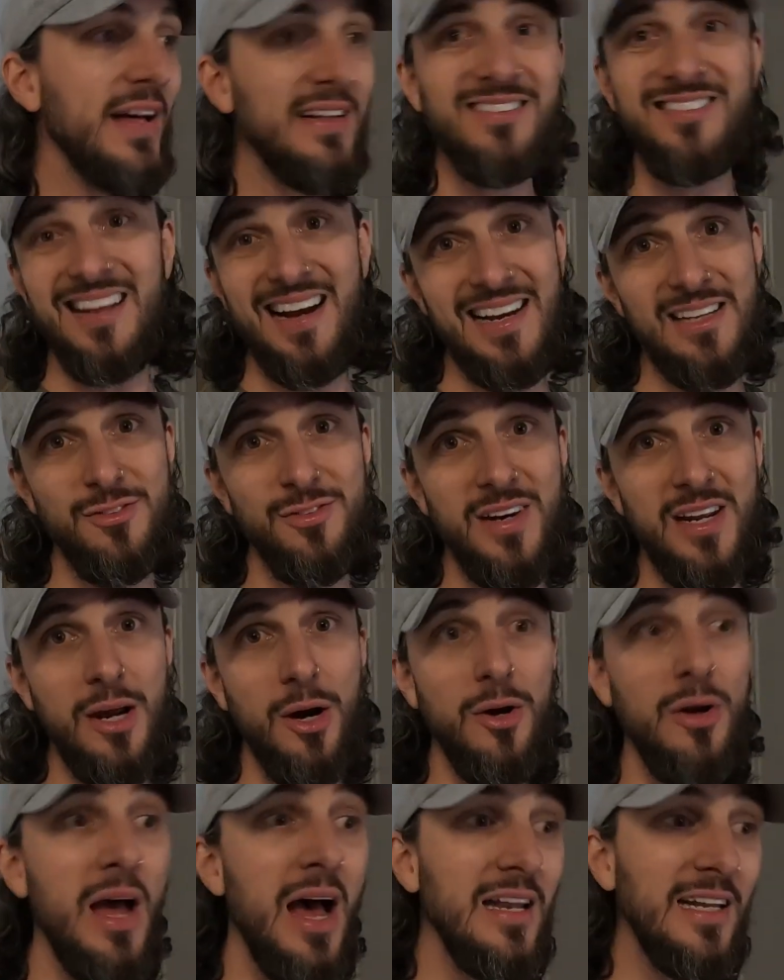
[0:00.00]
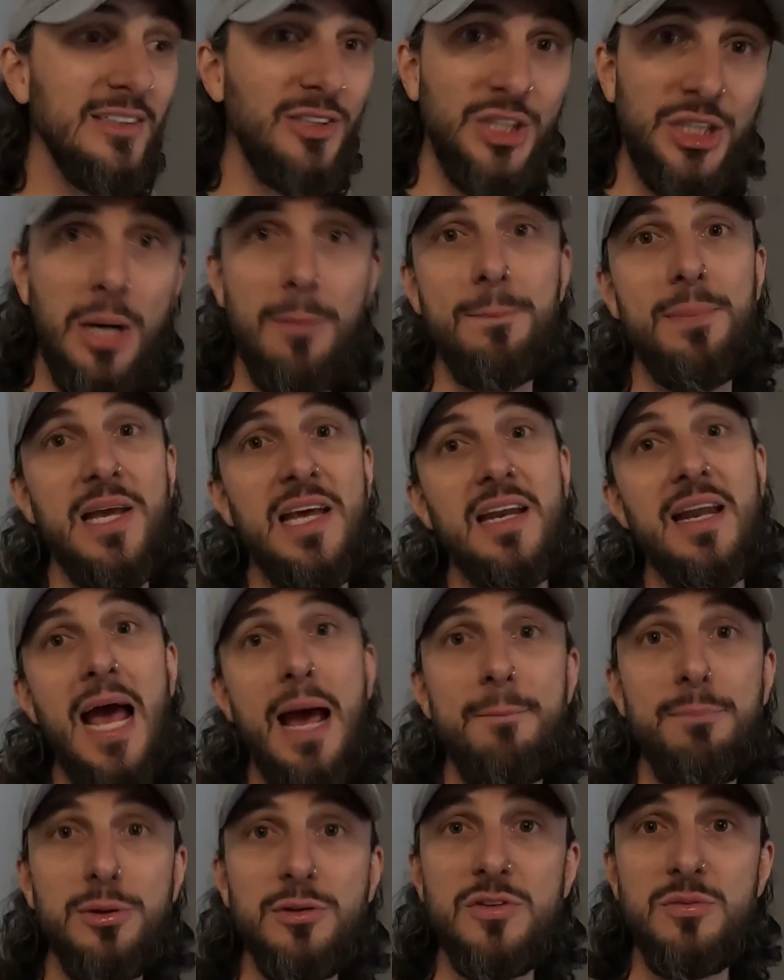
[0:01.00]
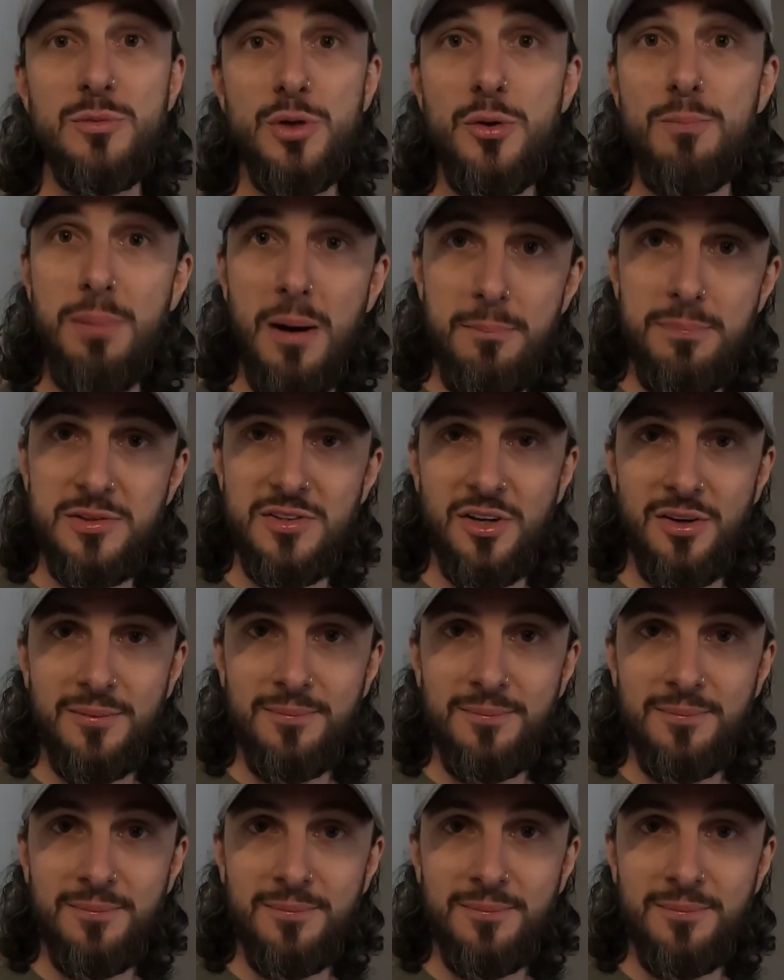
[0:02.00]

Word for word: that's today's video. Let's jump in and put some new bumpers